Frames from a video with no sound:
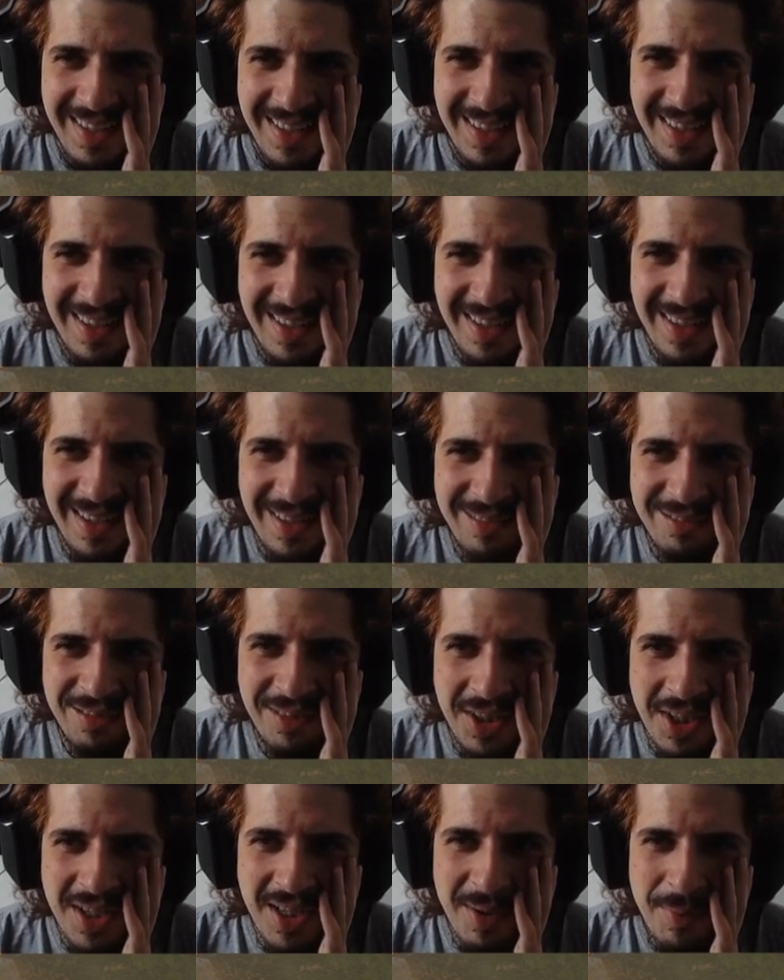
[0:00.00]
oh
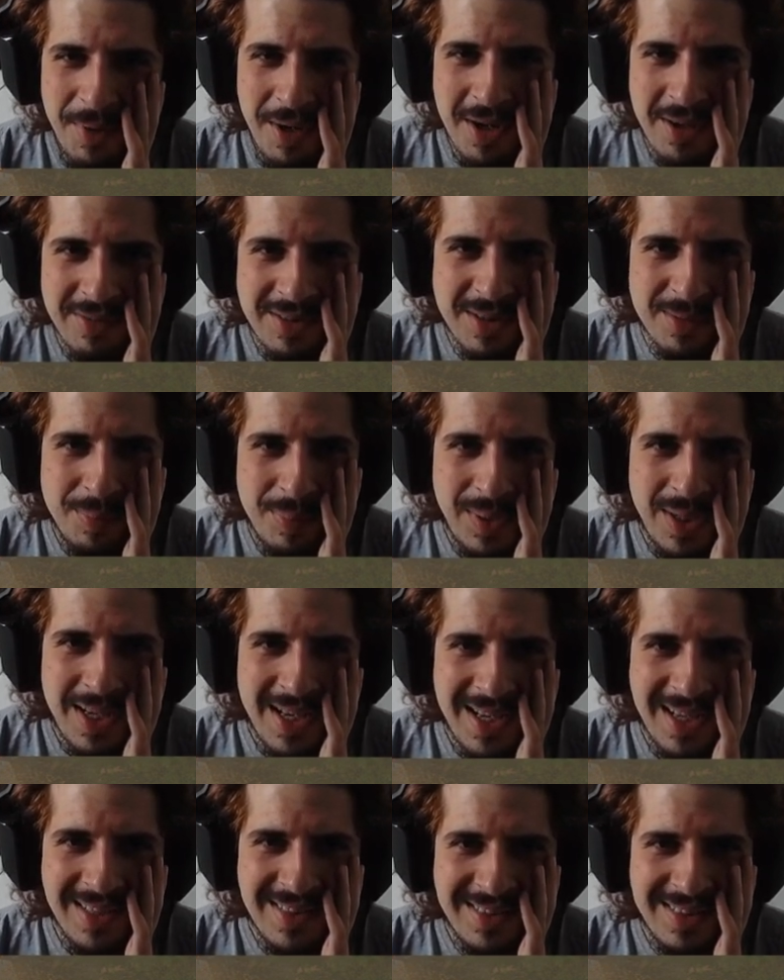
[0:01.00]
fuck, I'm out of
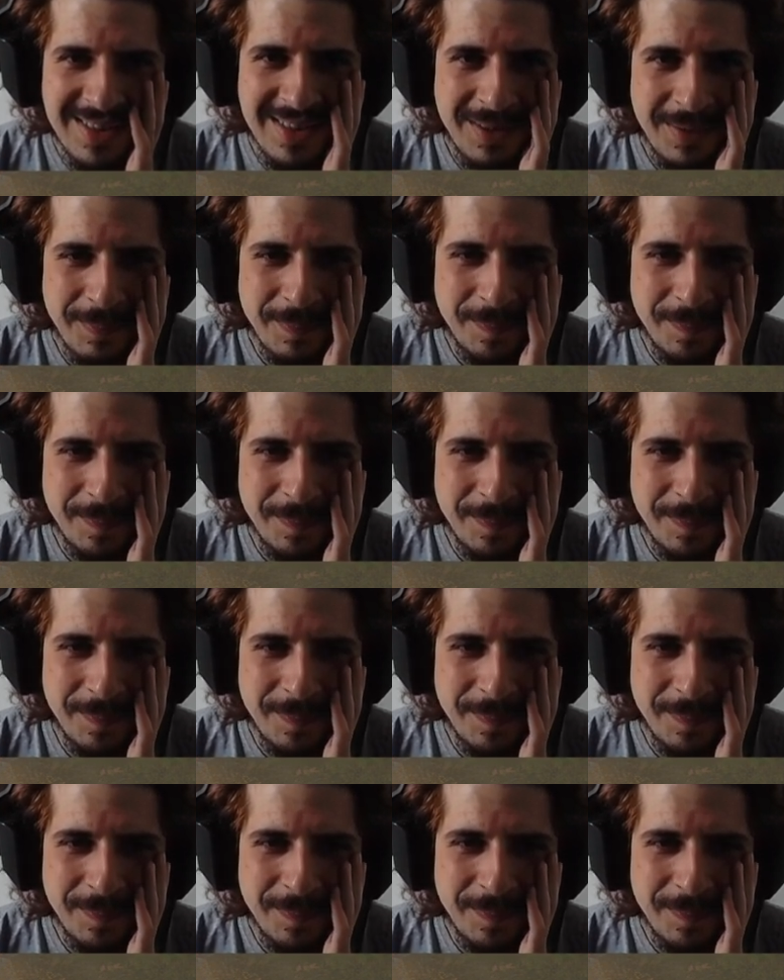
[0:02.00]
supplies.